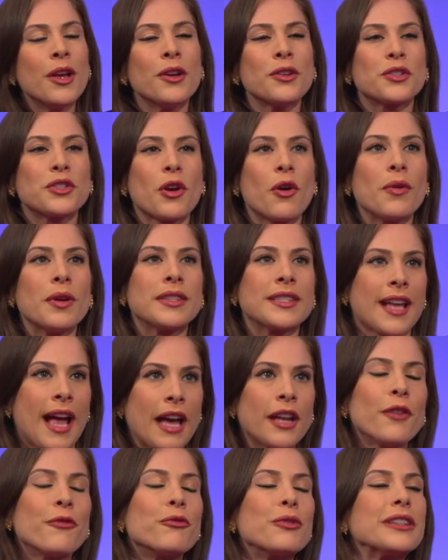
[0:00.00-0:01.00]
So it's
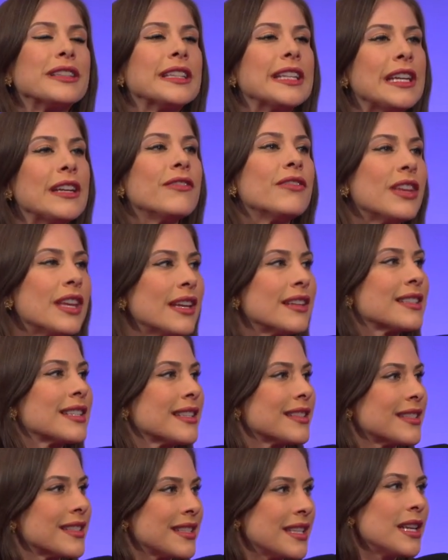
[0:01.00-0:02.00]
kind of relieving
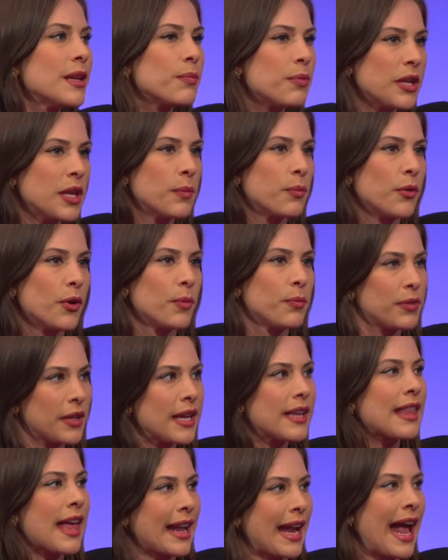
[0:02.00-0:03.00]
to see people
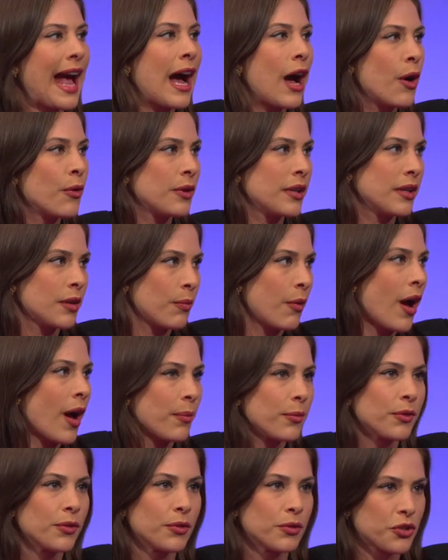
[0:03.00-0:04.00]
play that out in a
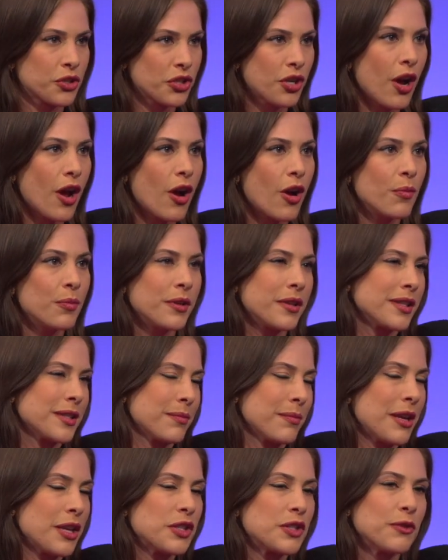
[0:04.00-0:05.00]
popular show, because
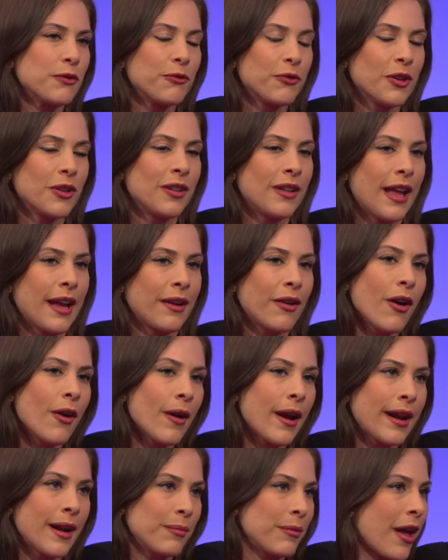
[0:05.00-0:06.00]
it makes you feel like, all
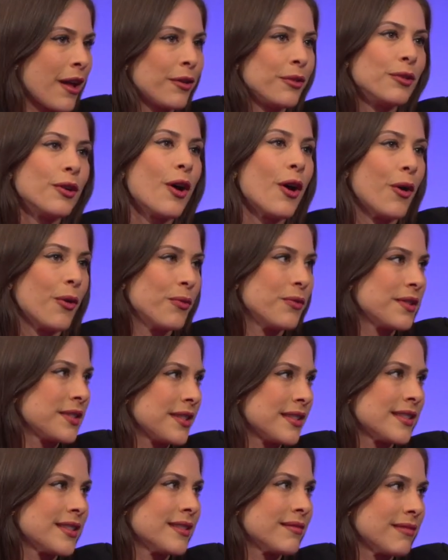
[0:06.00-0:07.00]
right, I'm not alone.
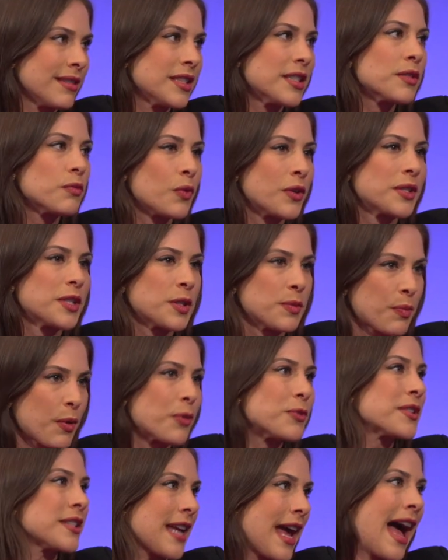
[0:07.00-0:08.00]
This is what's
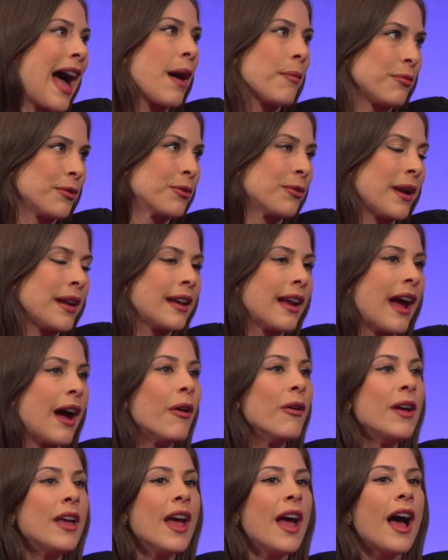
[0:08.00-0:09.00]
supposed to happen right
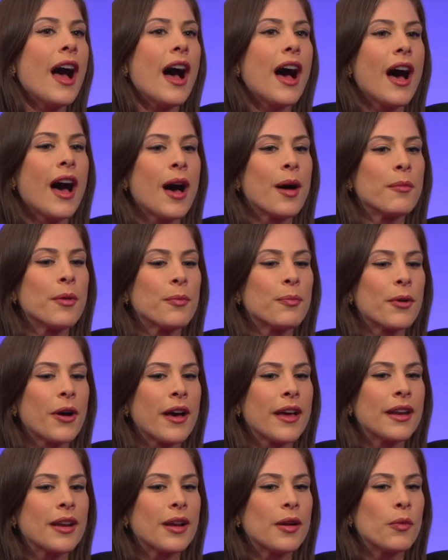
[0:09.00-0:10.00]
now.
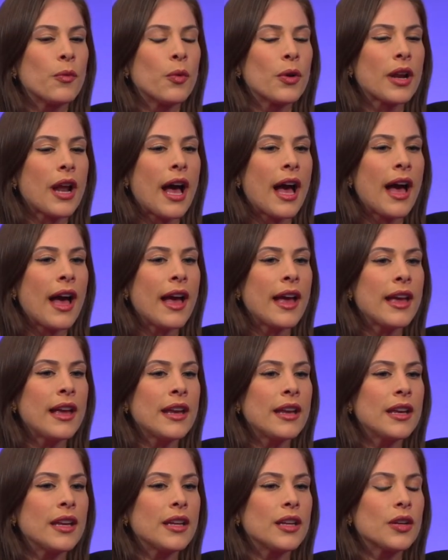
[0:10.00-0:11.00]
But what
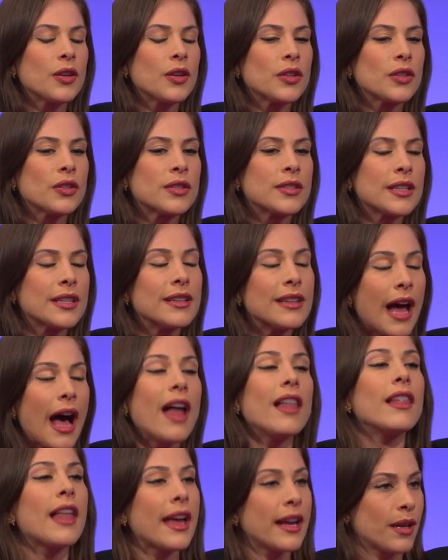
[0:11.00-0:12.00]
I did
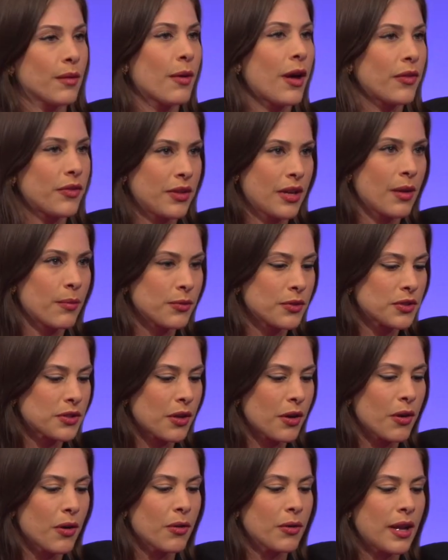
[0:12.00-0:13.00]
not like about the
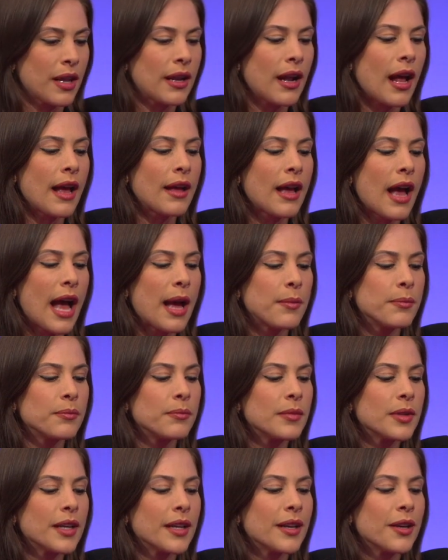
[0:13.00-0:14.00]
episode, and
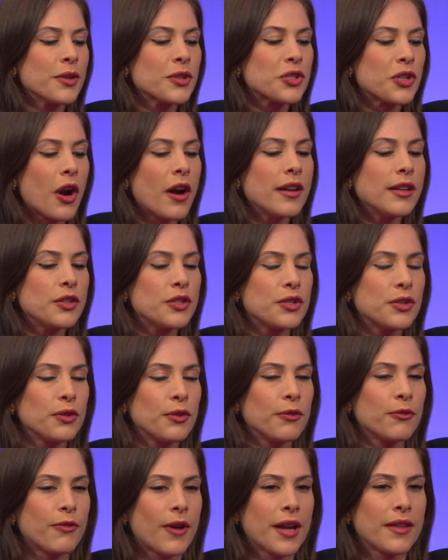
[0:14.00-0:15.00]
I'm starting
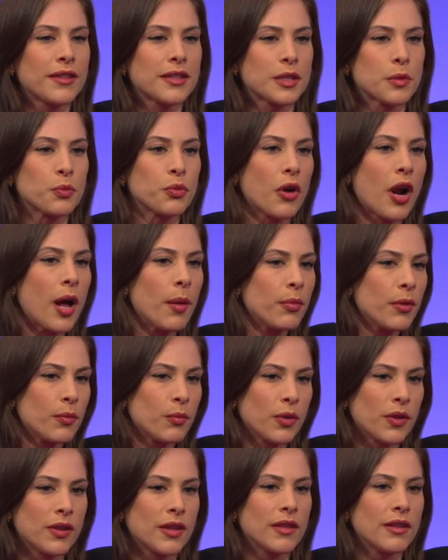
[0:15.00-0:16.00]
to find this a
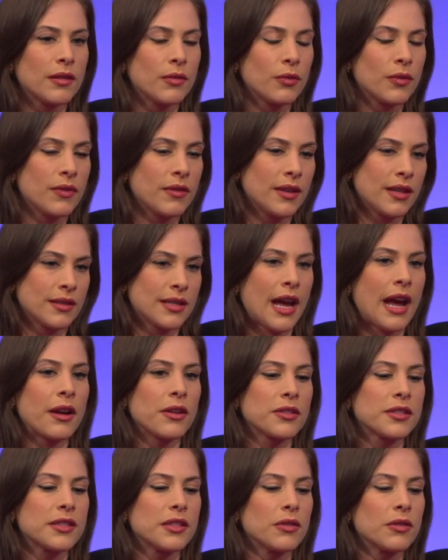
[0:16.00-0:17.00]
problem within the
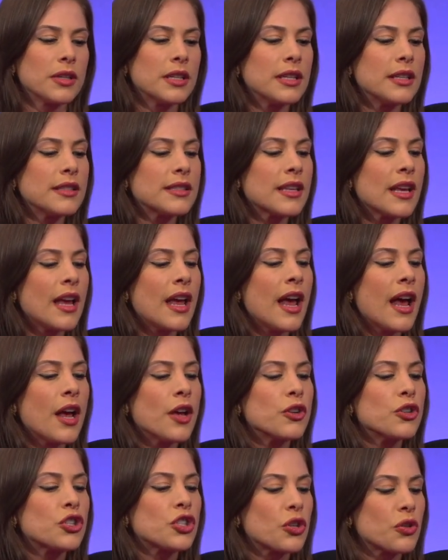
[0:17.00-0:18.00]
entire series,
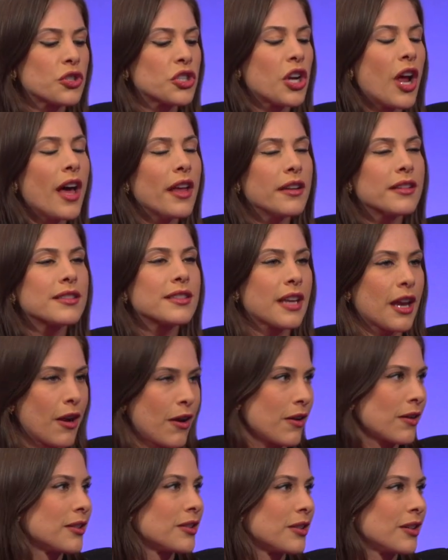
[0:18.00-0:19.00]
Shoshanna's
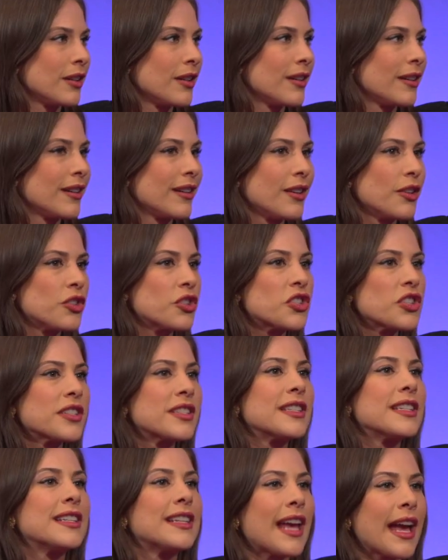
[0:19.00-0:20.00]
character
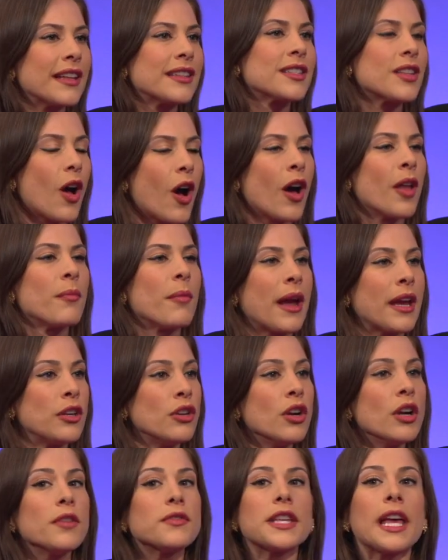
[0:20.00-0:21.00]
just gets on my
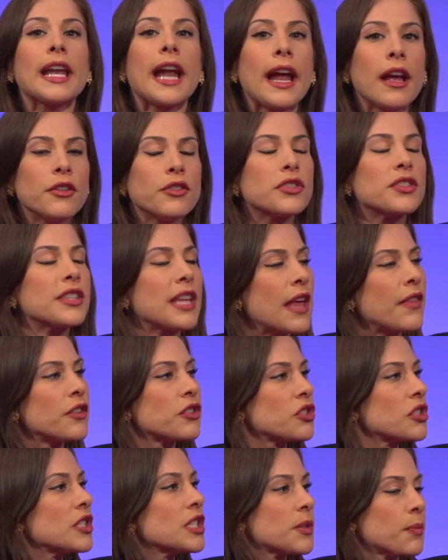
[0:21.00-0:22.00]
nerves, and I understand
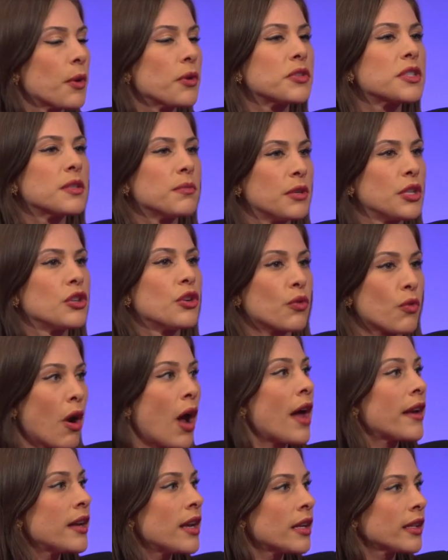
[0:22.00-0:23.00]
that she's supposed to be
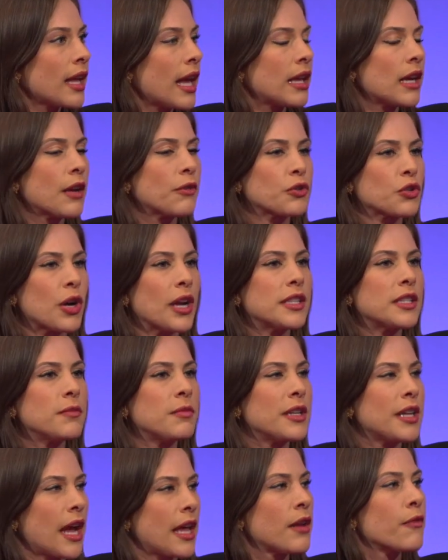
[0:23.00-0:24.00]
neurotic, and I've tried to
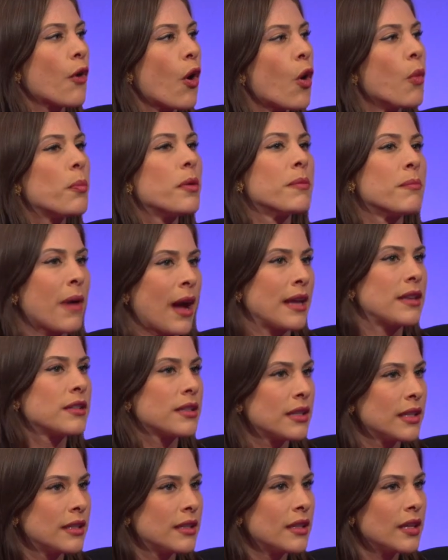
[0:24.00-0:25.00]
be kind of
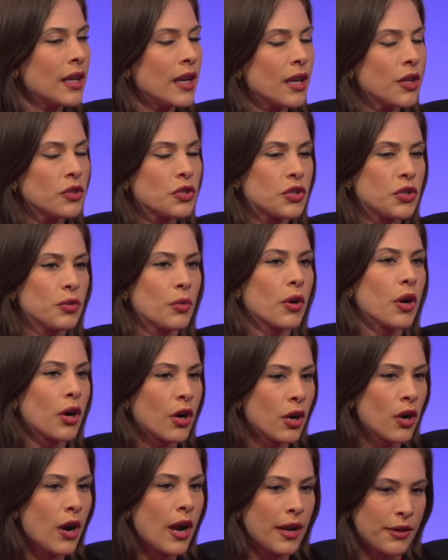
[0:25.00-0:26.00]
open-minded to
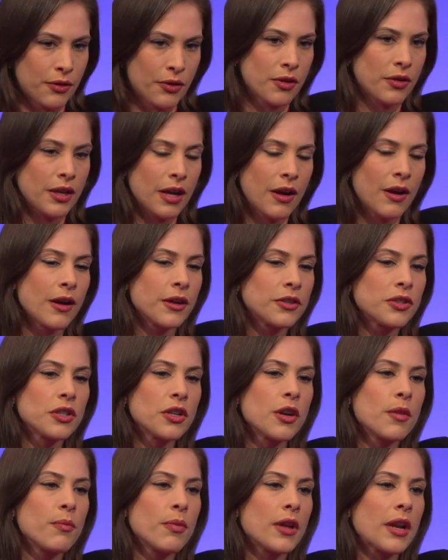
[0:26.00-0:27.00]
her and her
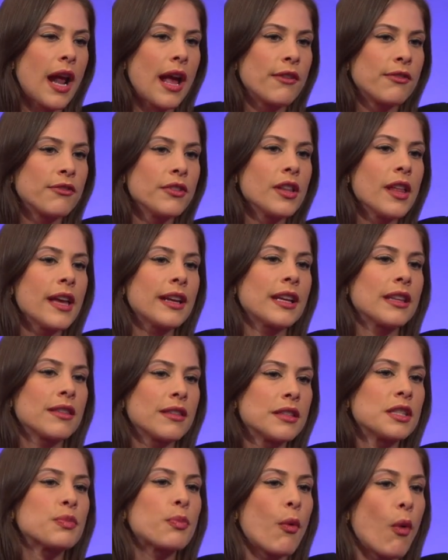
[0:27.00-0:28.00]
character, but I feel like
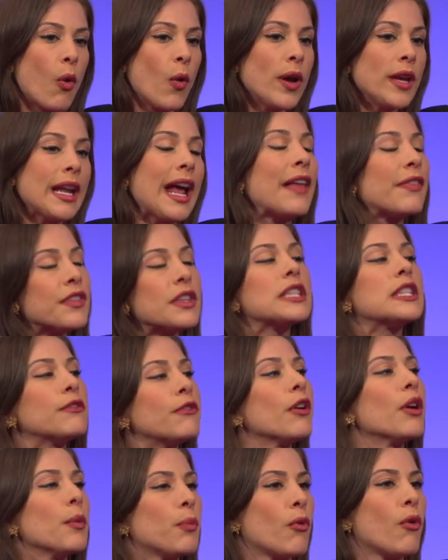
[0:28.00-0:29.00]
at this point, at this
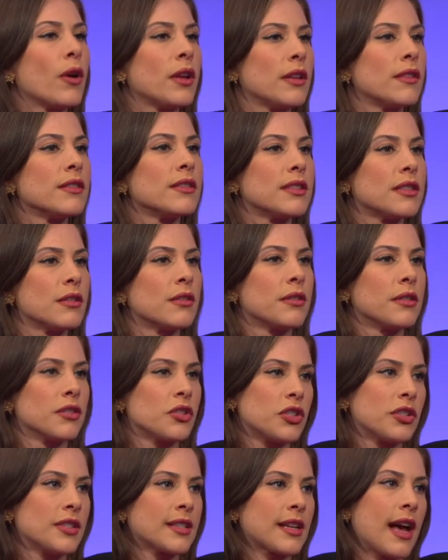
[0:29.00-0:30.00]
very point in the
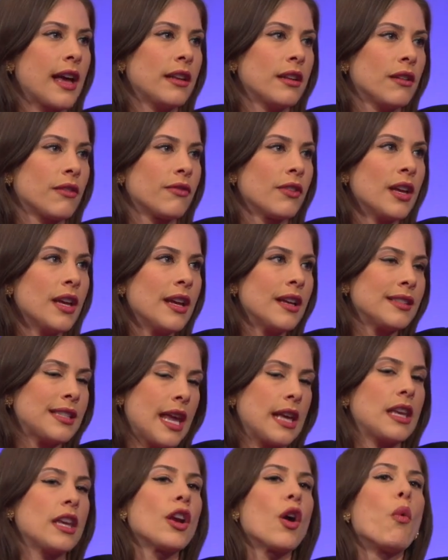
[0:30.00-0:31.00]
series, she's kind of
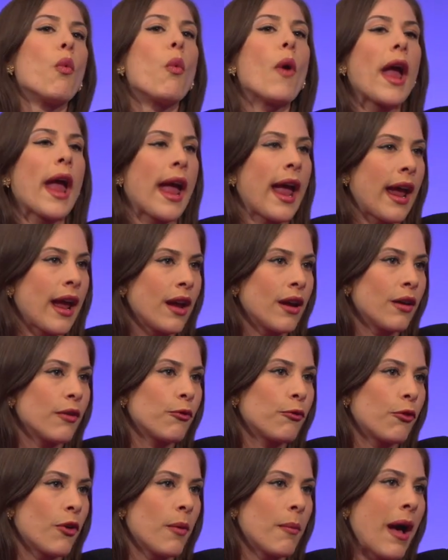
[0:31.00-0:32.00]
taking away
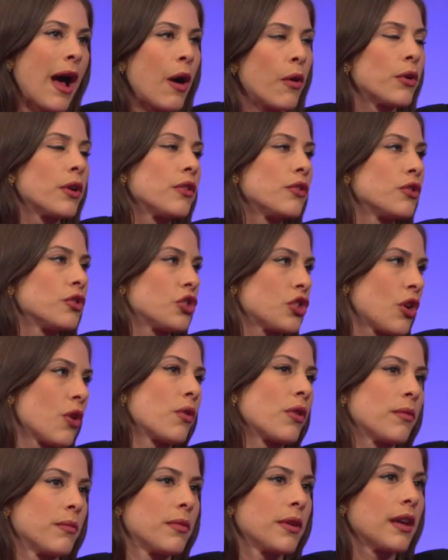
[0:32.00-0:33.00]
from how good the
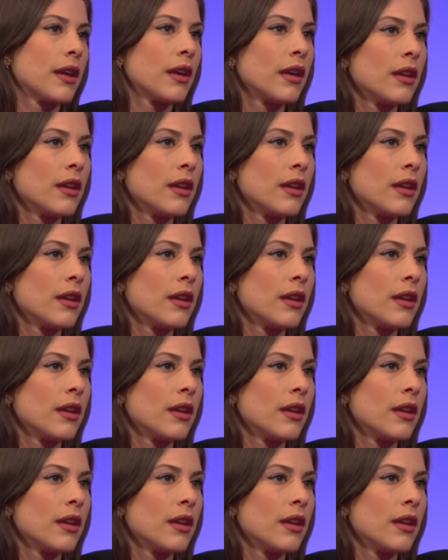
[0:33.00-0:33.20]
show can be.